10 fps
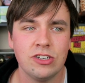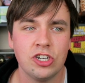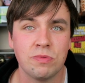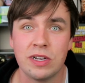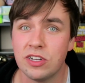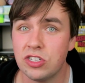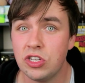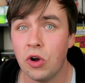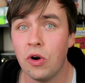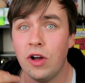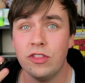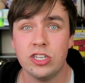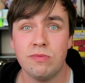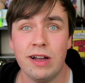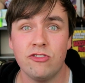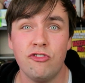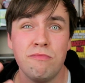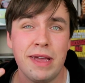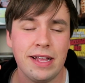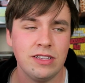just because you're on the
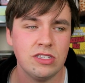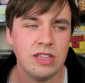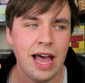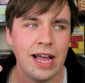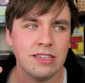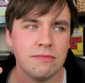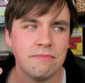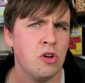spectrum means that